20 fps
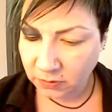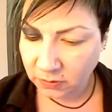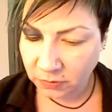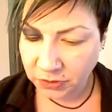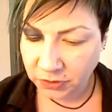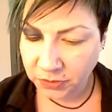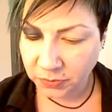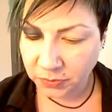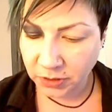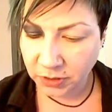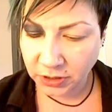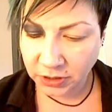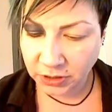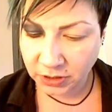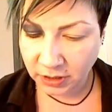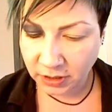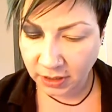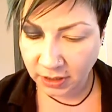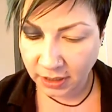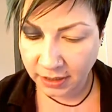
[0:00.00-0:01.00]
Which brush
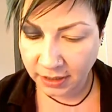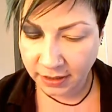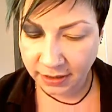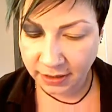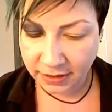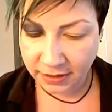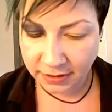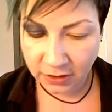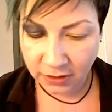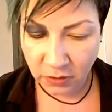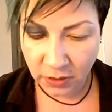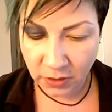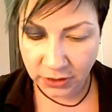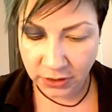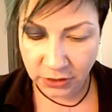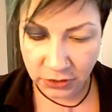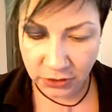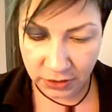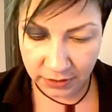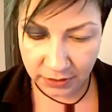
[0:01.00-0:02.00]
is the
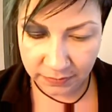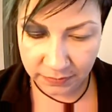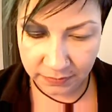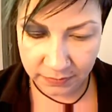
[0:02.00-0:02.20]
question?